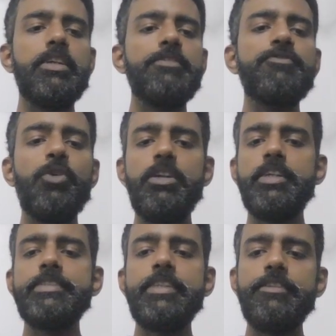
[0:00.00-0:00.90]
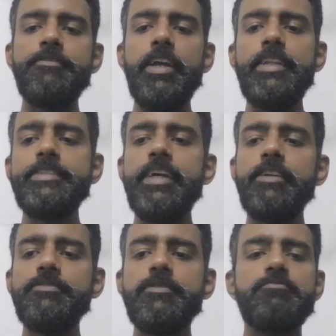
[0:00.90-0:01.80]
folders and the files
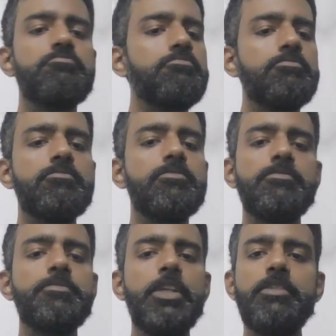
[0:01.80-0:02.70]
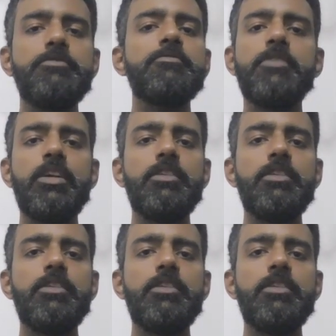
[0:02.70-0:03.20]
have been